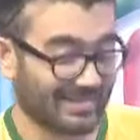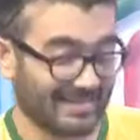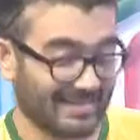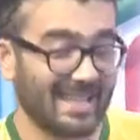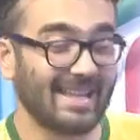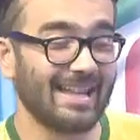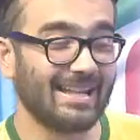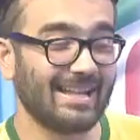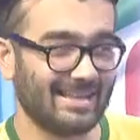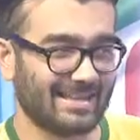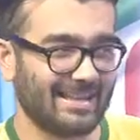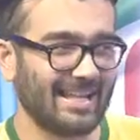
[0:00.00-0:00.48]

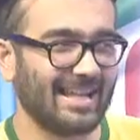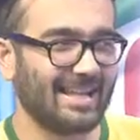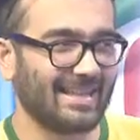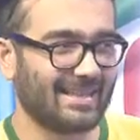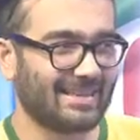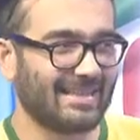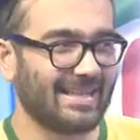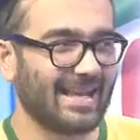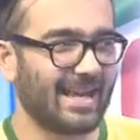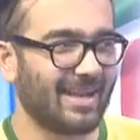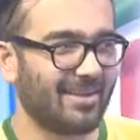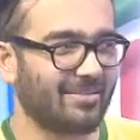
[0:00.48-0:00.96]

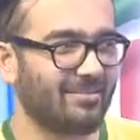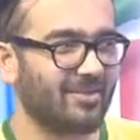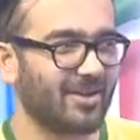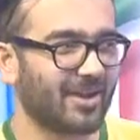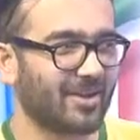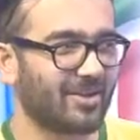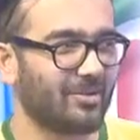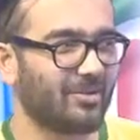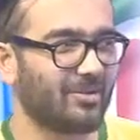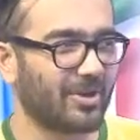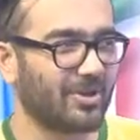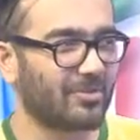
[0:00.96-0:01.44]
then
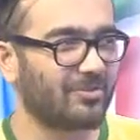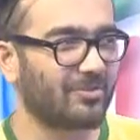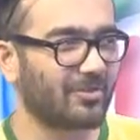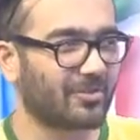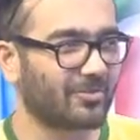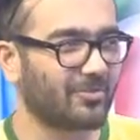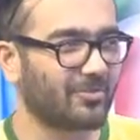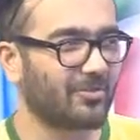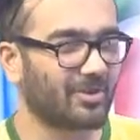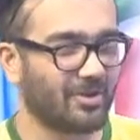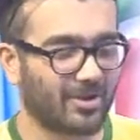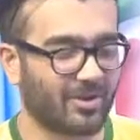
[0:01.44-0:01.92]
we're going for
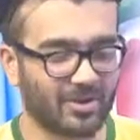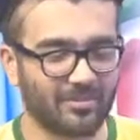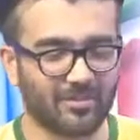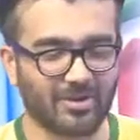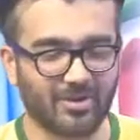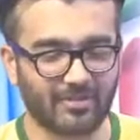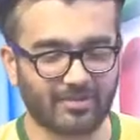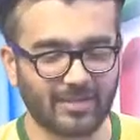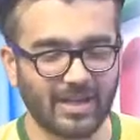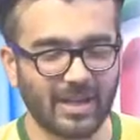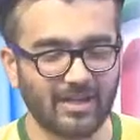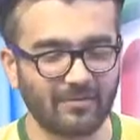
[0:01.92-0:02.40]
4 and
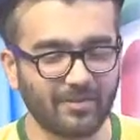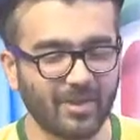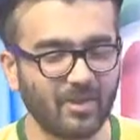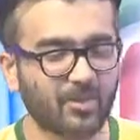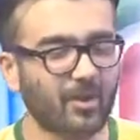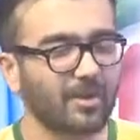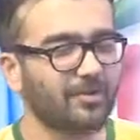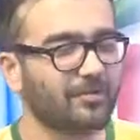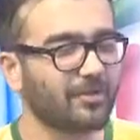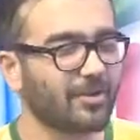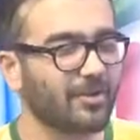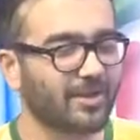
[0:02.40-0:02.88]
above. Then we're
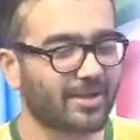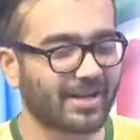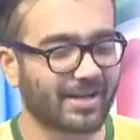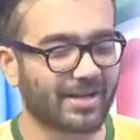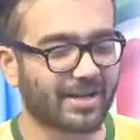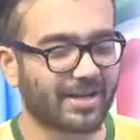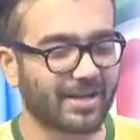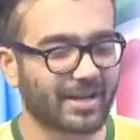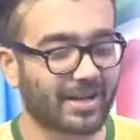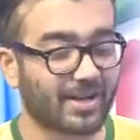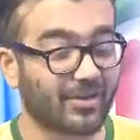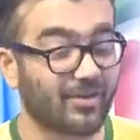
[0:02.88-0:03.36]
going for a
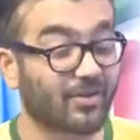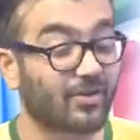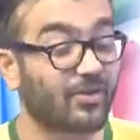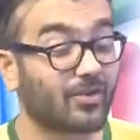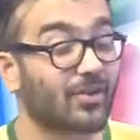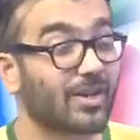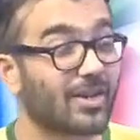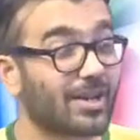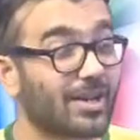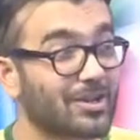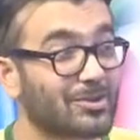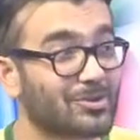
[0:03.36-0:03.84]

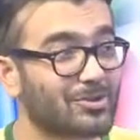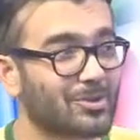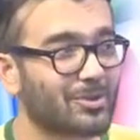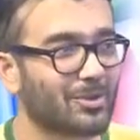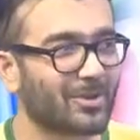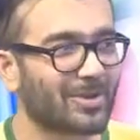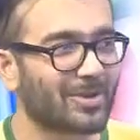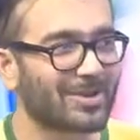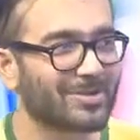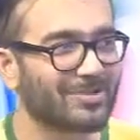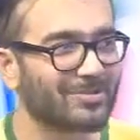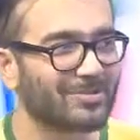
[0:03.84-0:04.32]
cricket
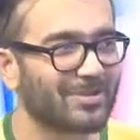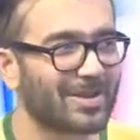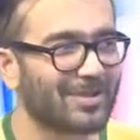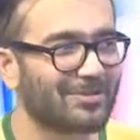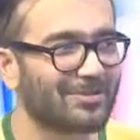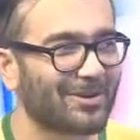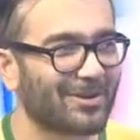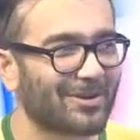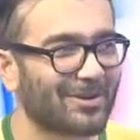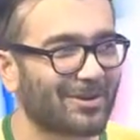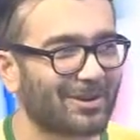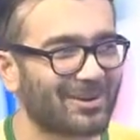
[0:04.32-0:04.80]
score, as
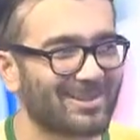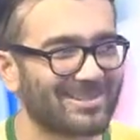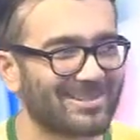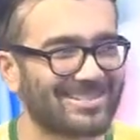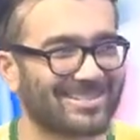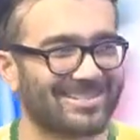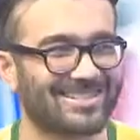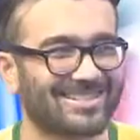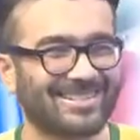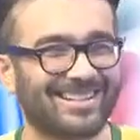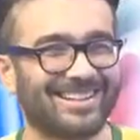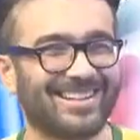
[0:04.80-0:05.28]
FIFA calls it.